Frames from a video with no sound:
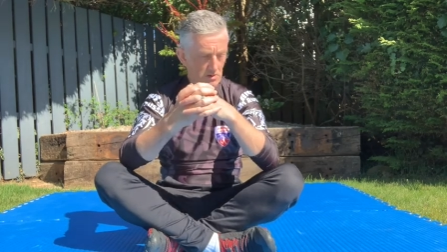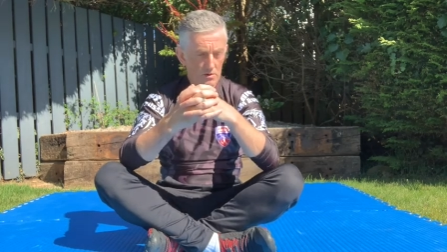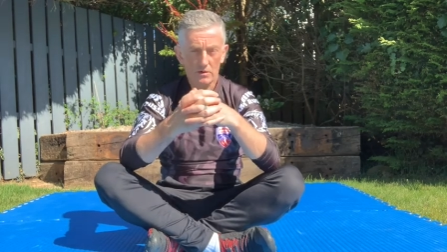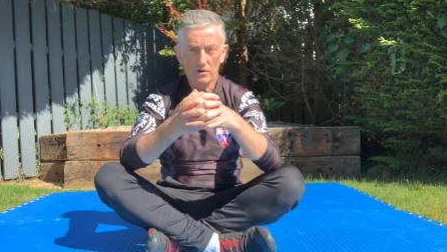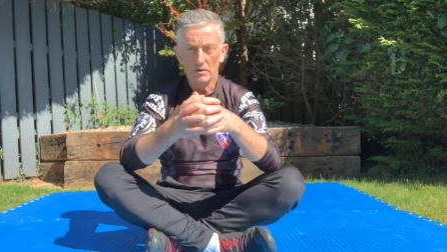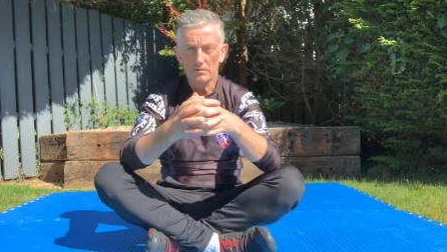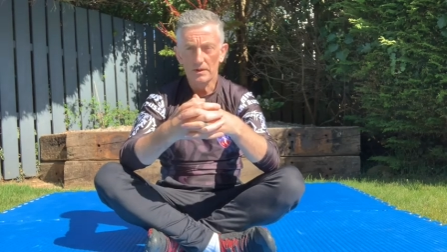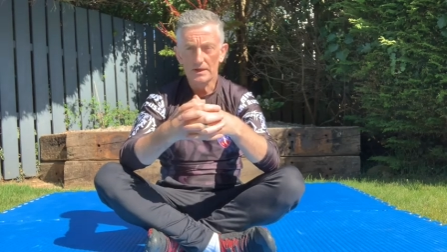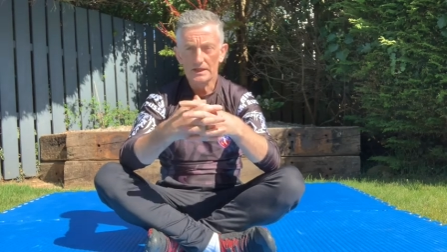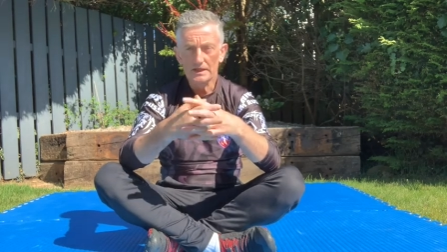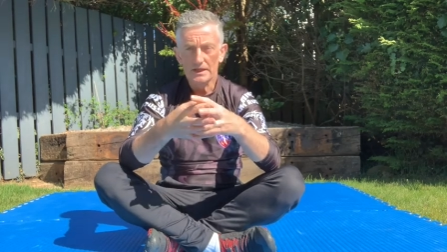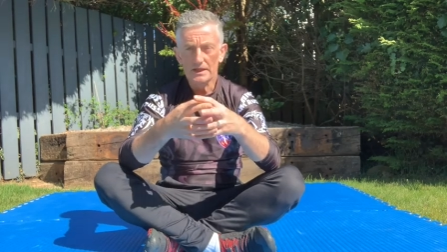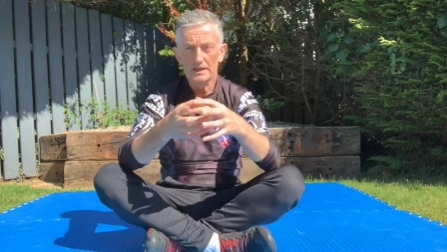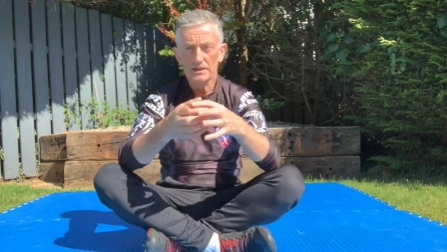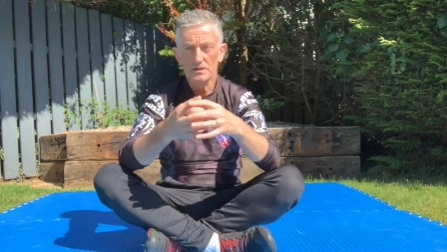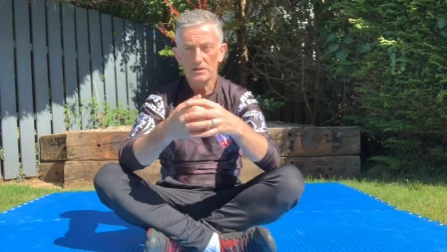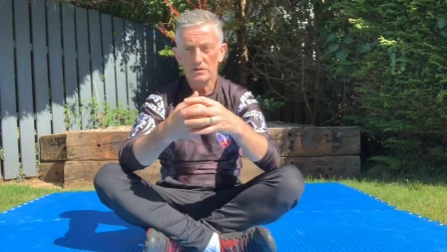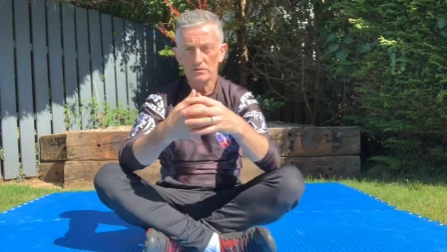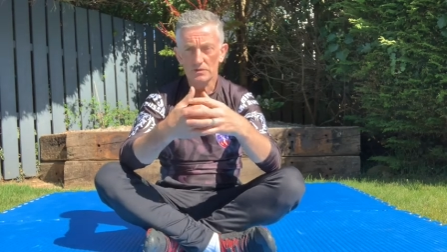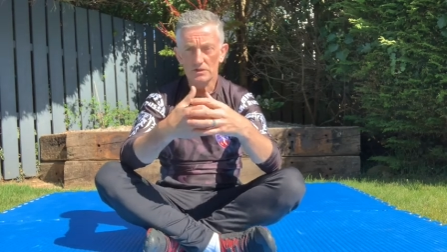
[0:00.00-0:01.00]
on my
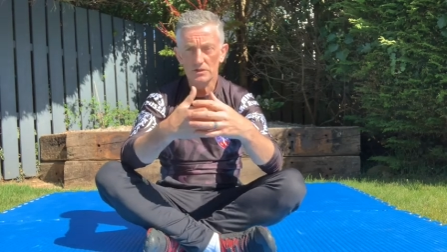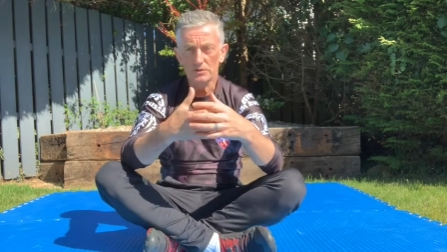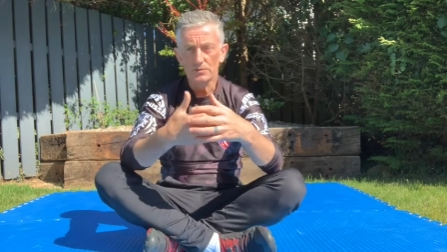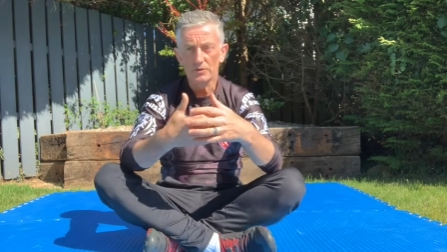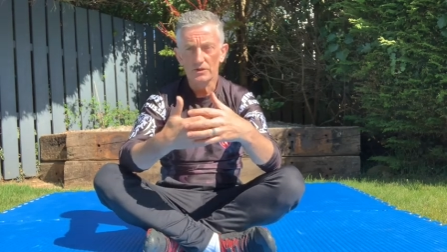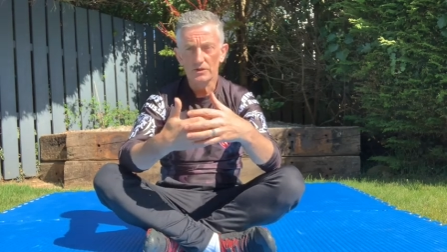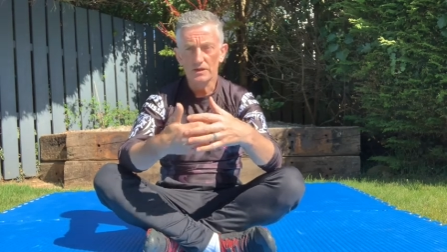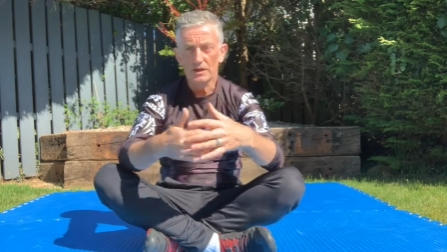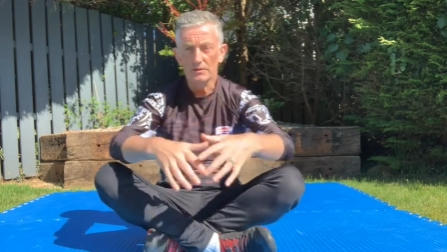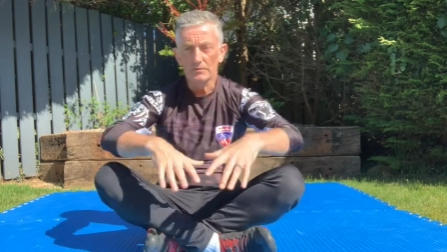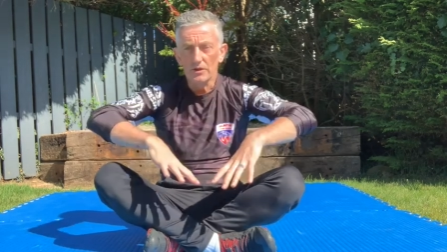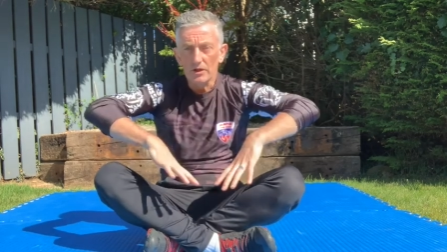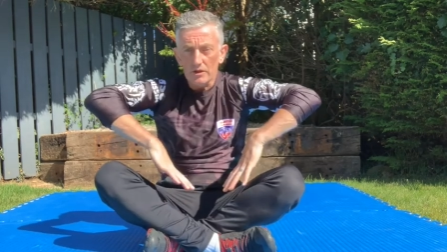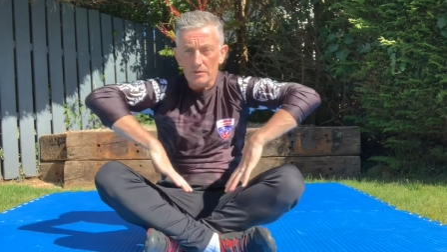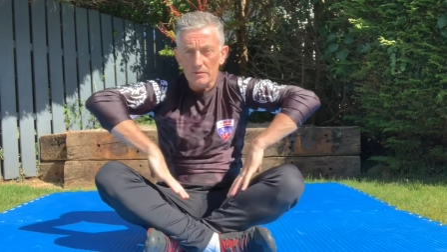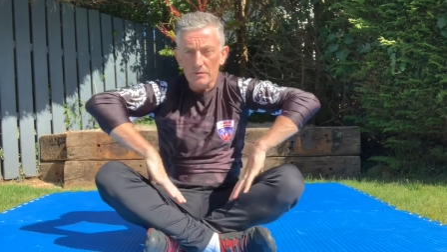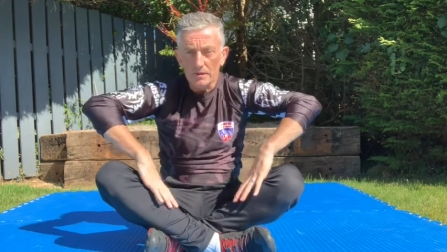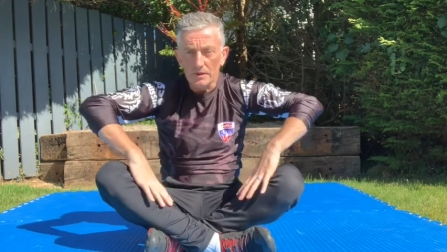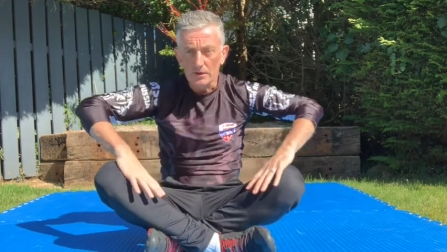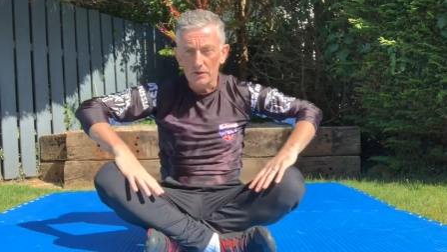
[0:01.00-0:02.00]
knees, which is putting them down a
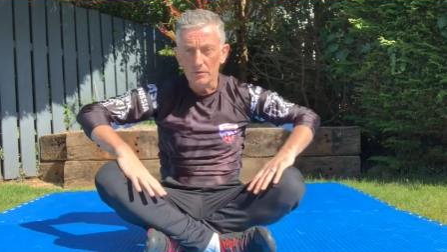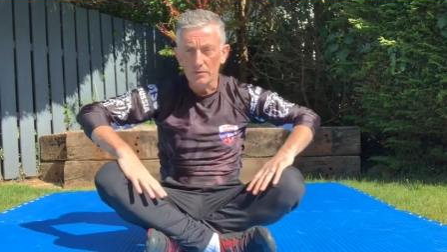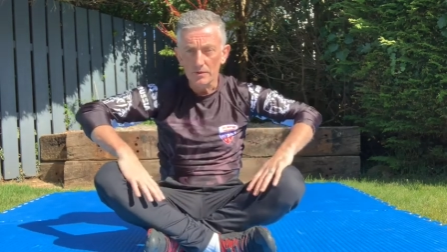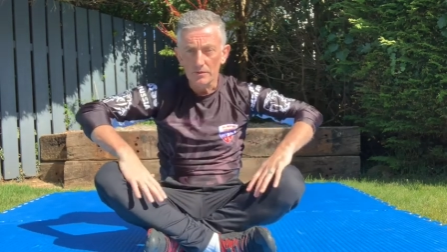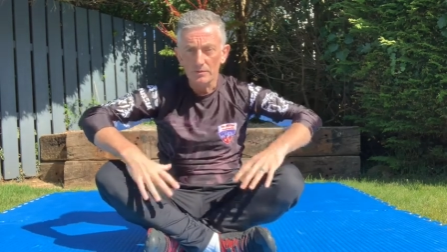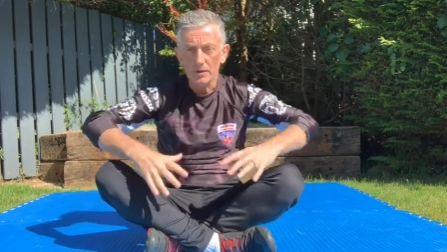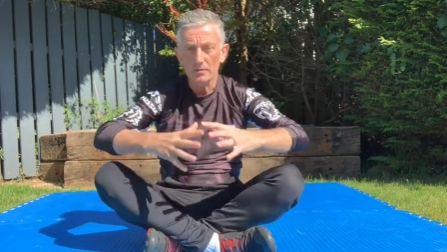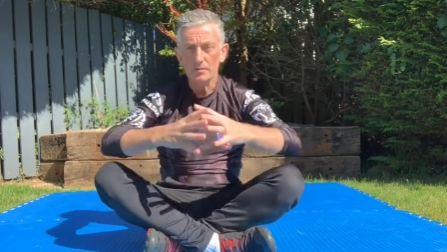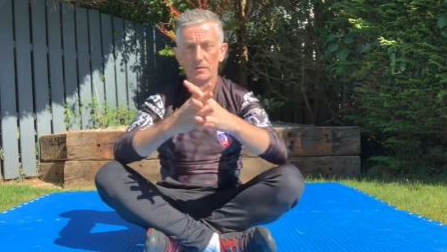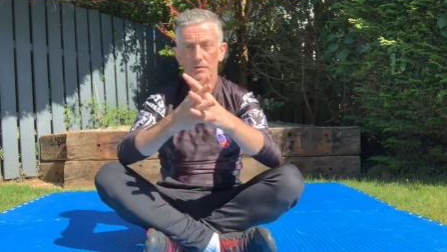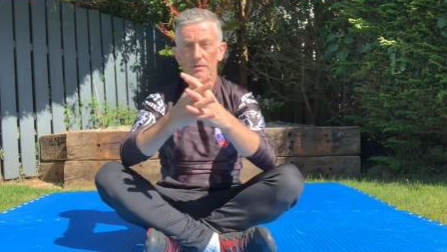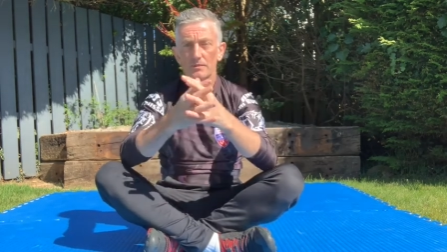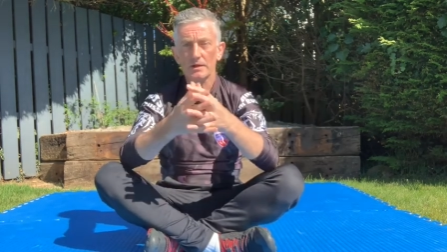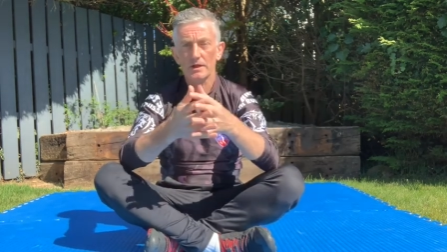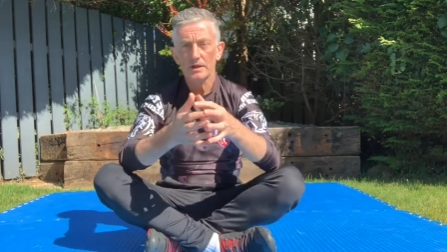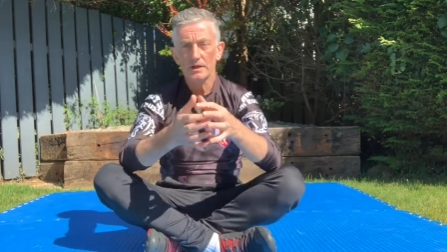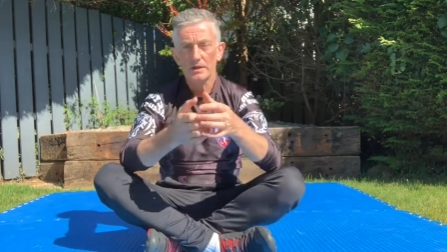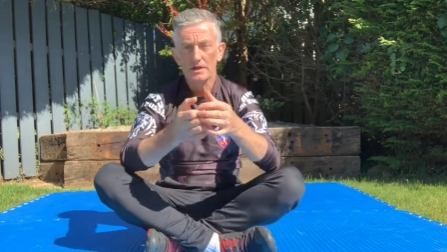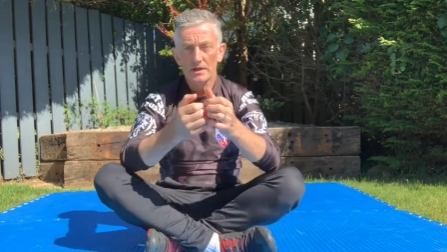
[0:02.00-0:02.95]
wee bit to open them up a wee bit,